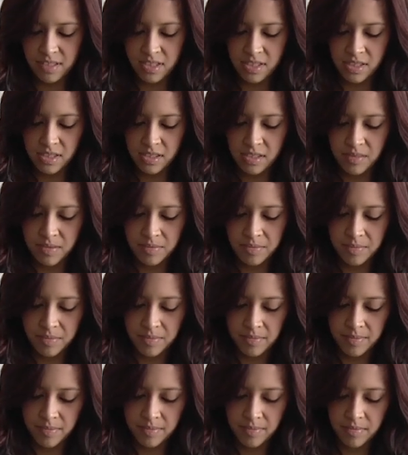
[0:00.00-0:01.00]

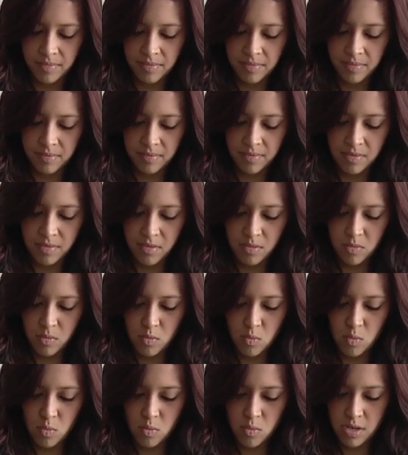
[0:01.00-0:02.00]

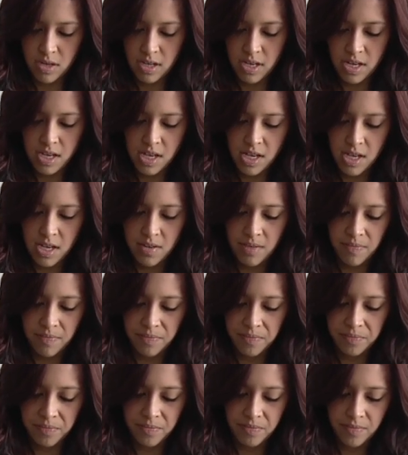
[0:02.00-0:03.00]

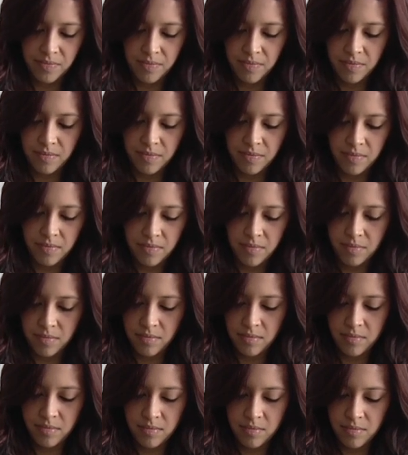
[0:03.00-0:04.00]

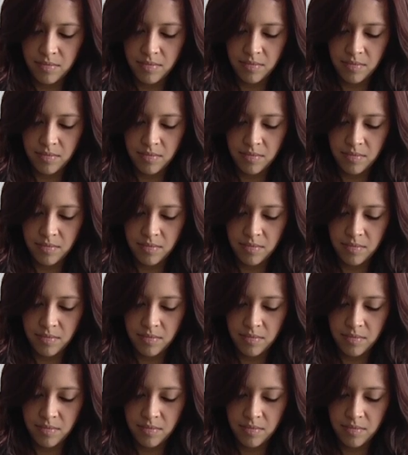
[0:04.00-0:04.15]
[no speech]